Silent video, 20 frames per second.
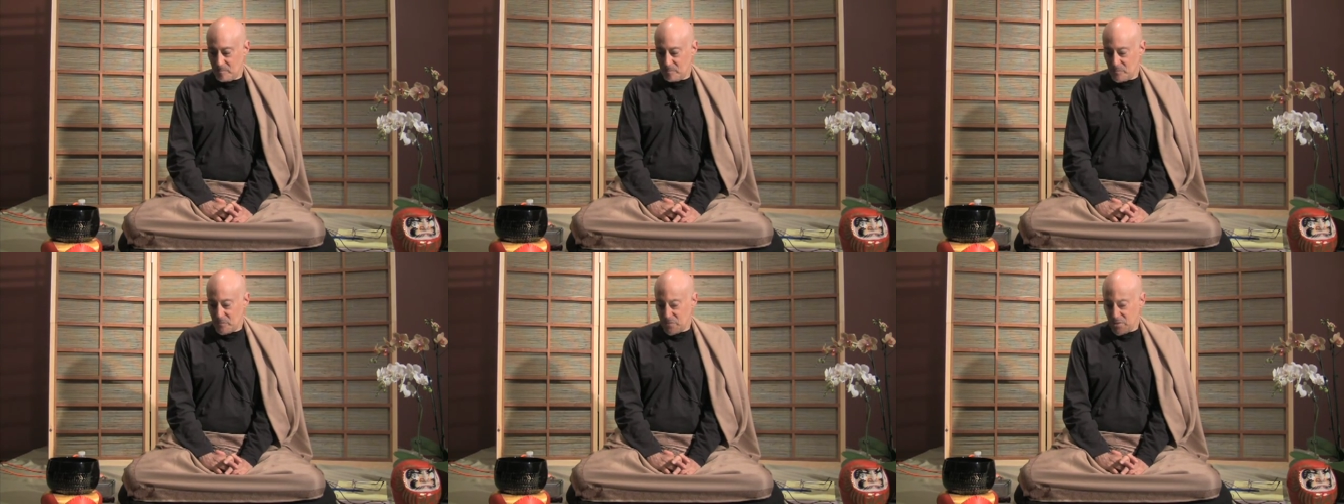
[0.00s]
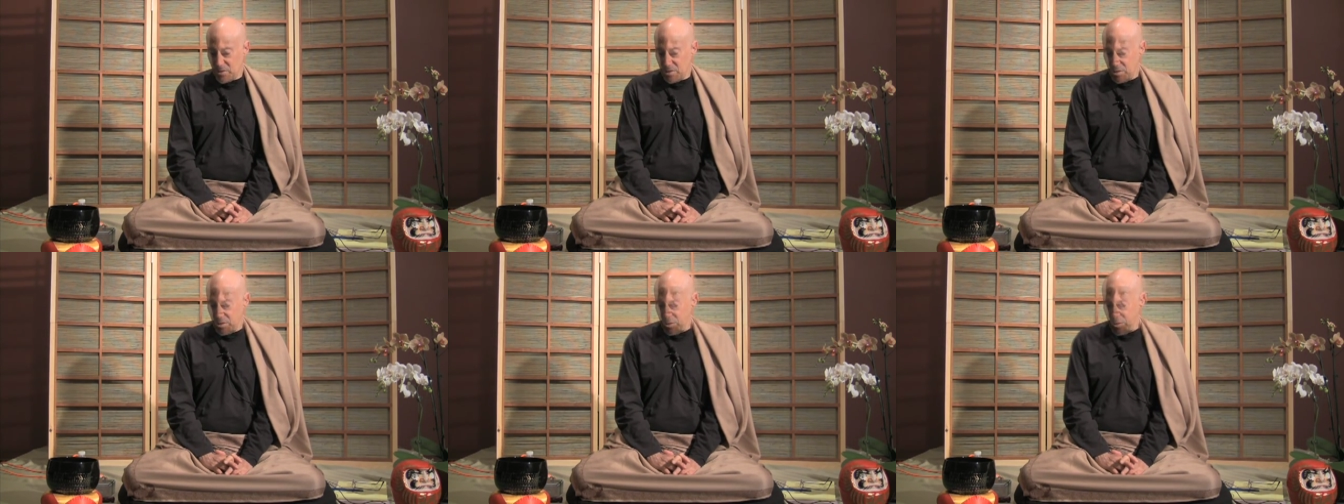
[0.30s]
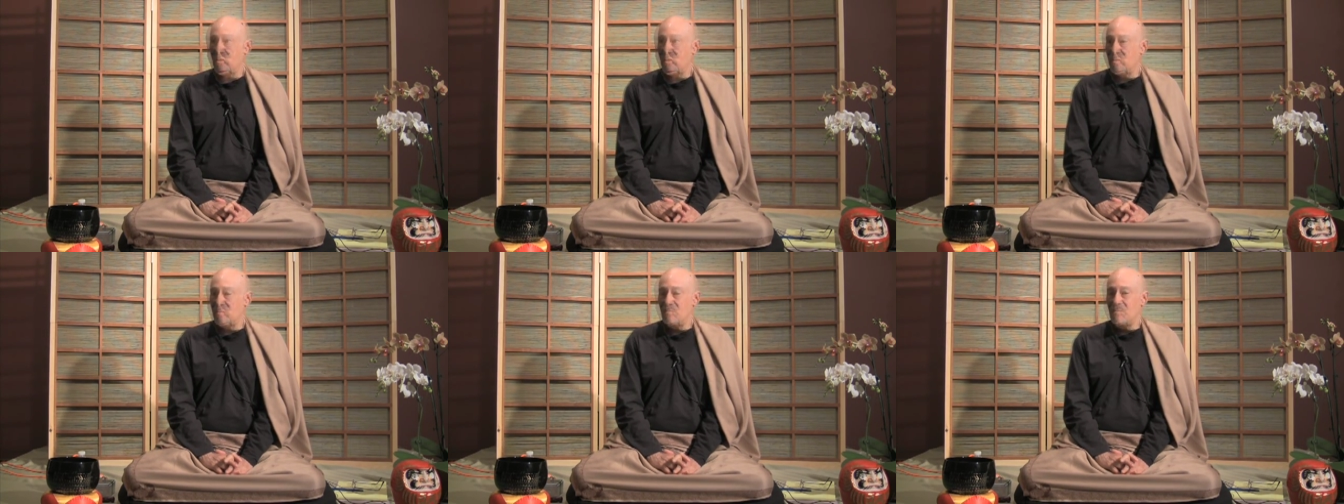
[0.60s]
In
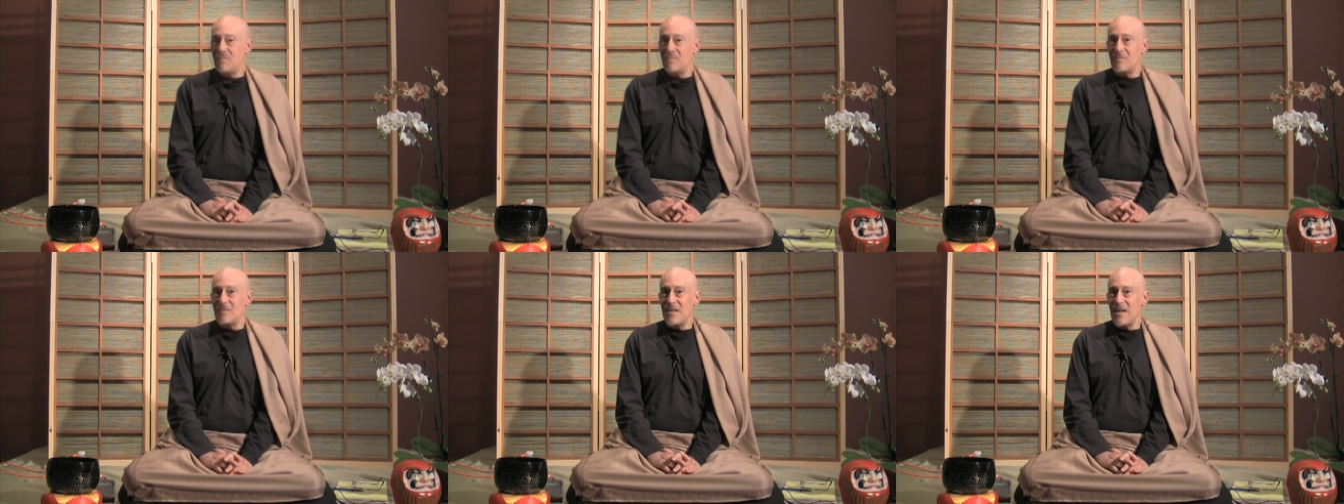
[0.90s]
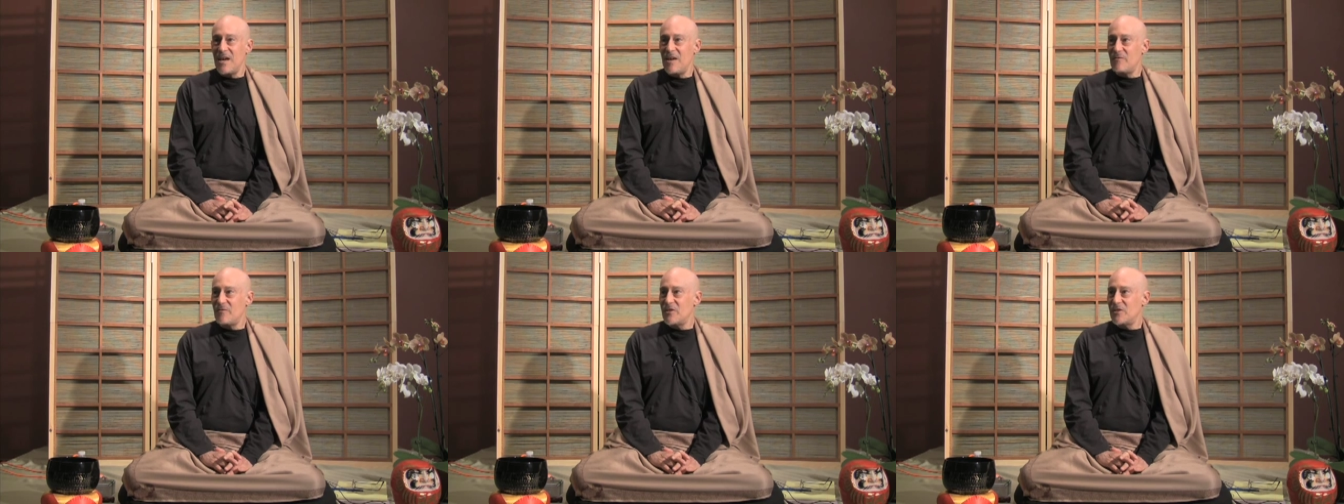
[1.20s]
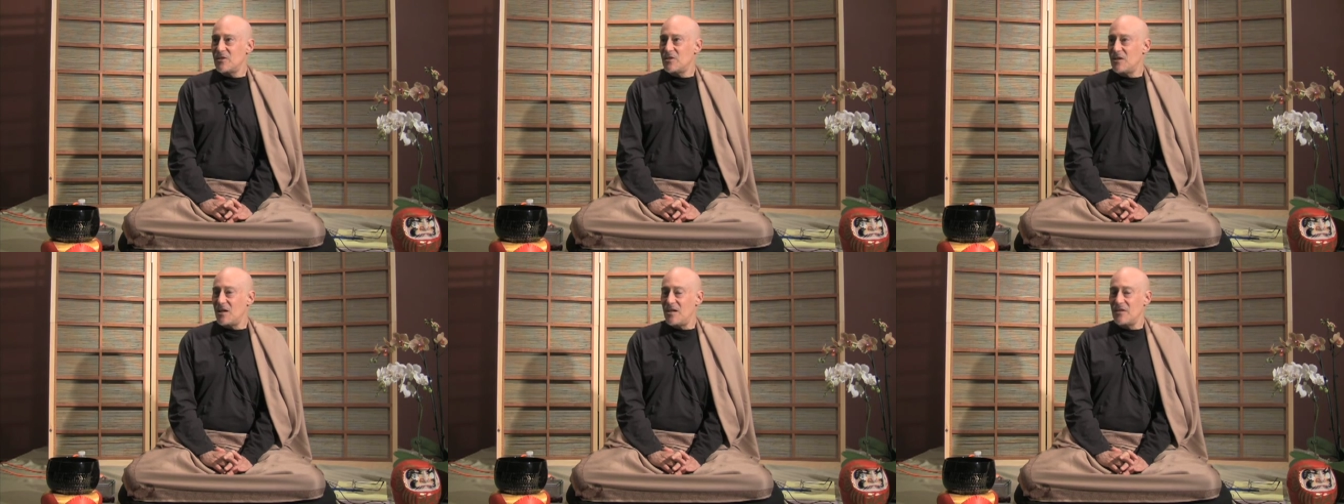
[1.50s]
Buddhism, they have
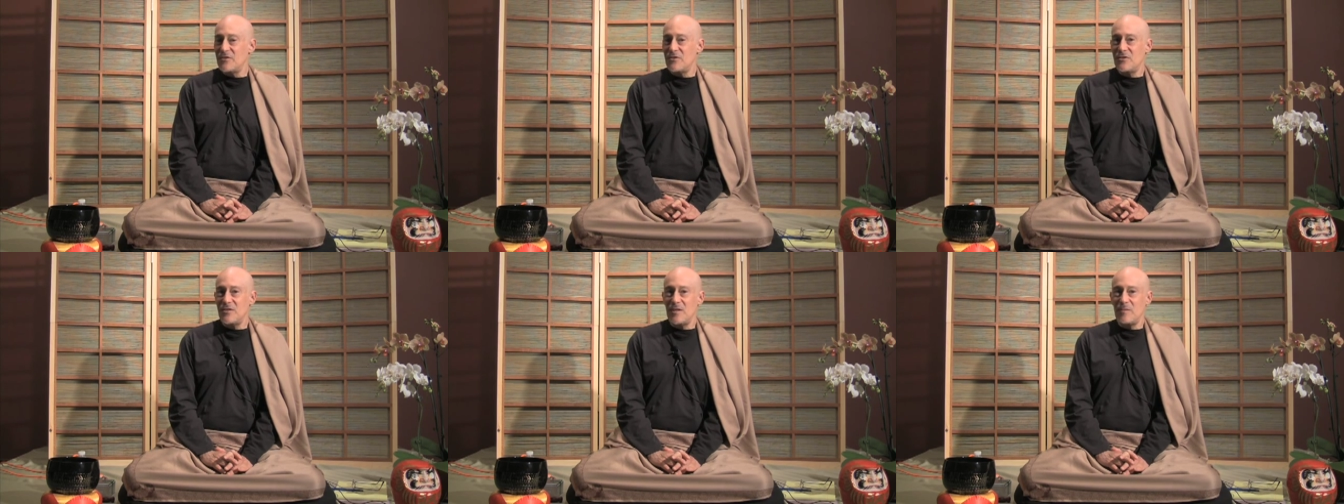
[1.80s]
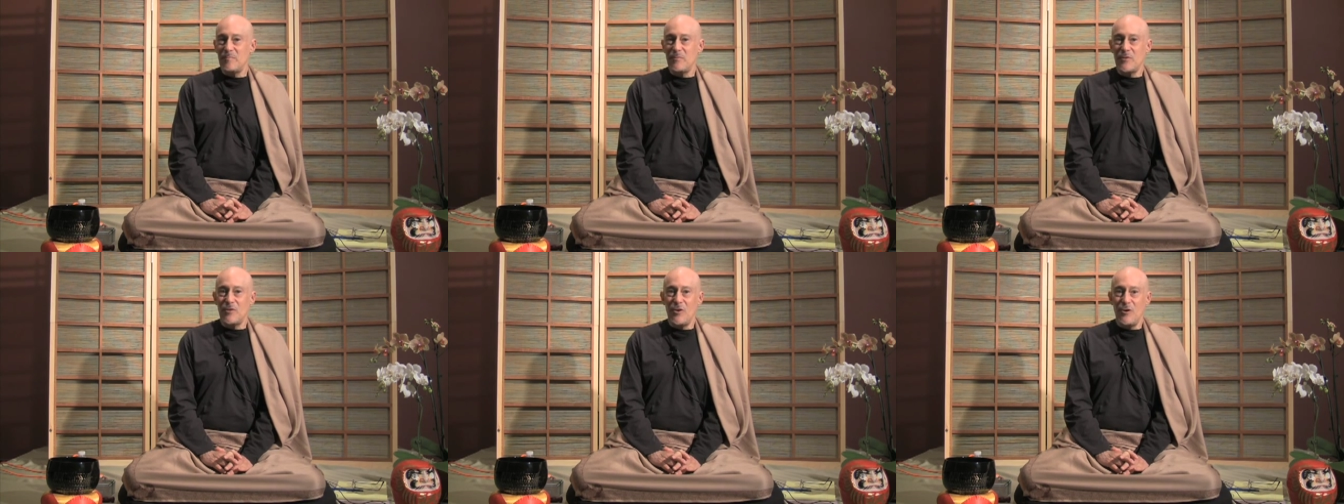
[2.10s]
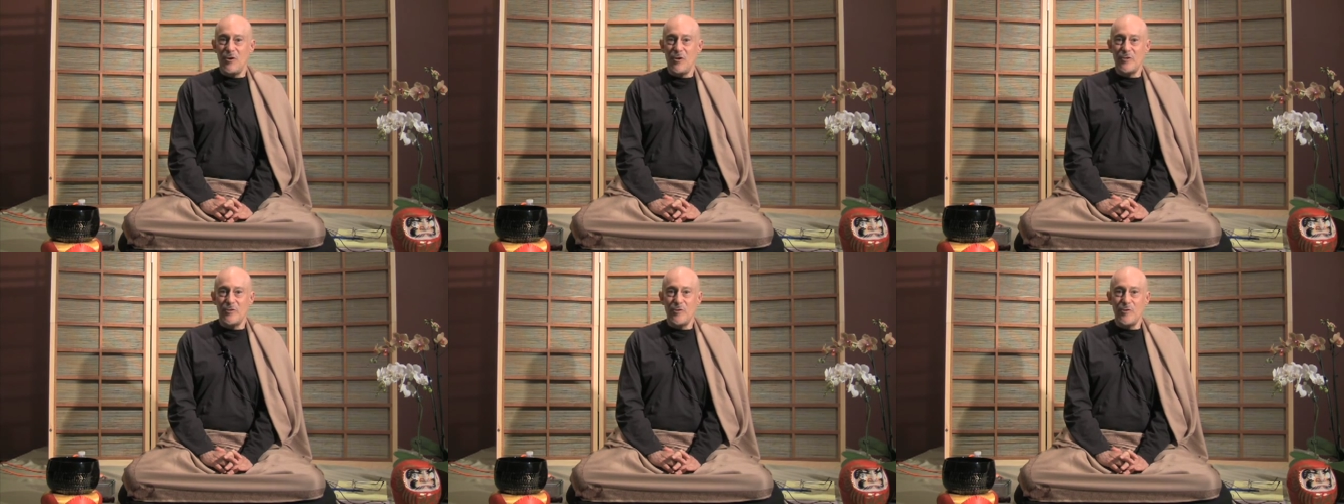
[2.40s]
this concept
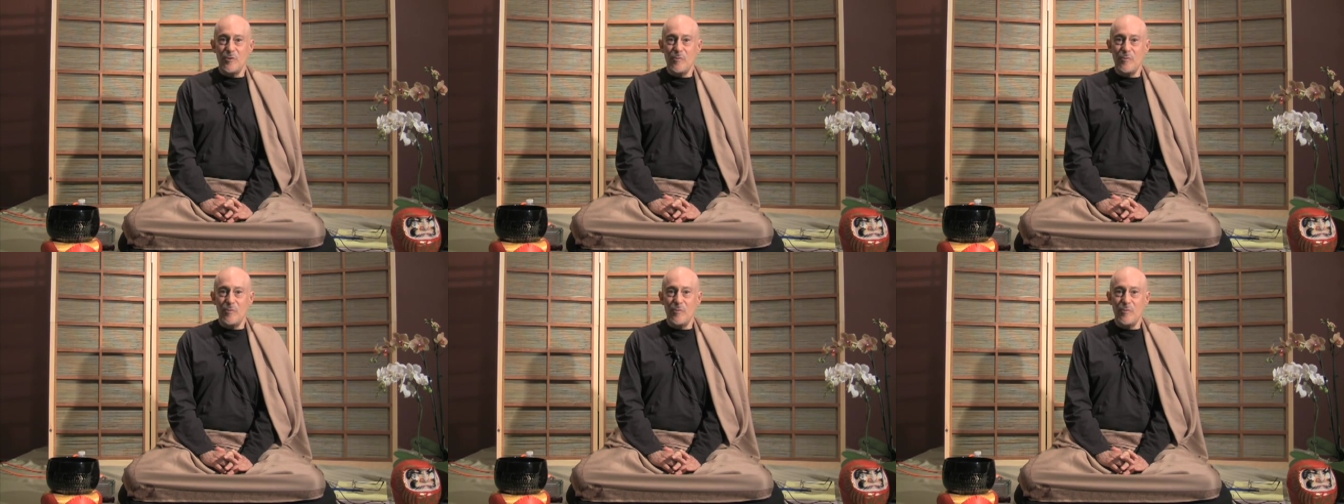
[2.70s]
called